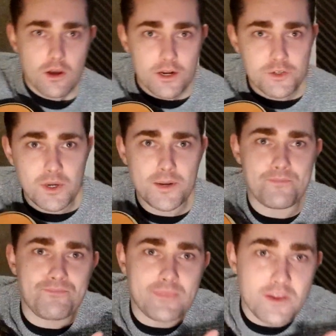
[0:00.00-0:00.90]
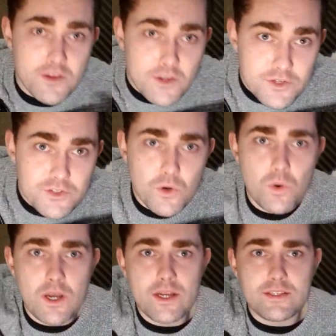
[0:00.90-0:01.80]
All right, Joanna.
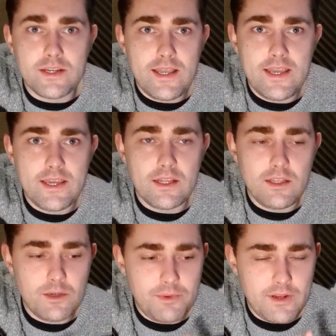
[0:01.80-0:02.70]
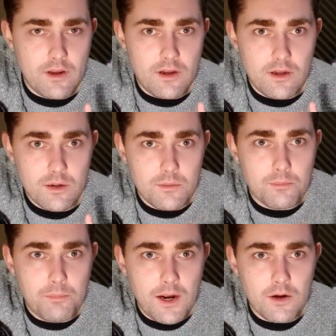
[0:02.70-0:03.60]
So today a little bit on
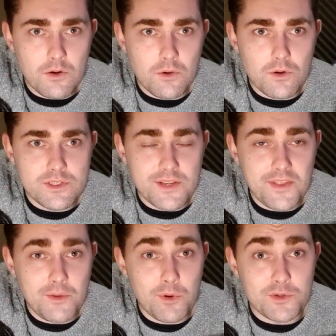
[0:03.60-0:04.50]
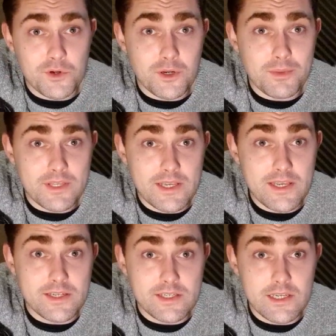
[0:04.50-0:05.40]
bar chords, and then we were talking about the
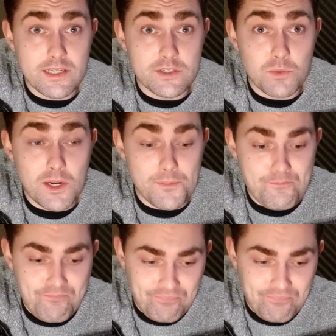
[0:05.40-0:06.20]
key of C as well.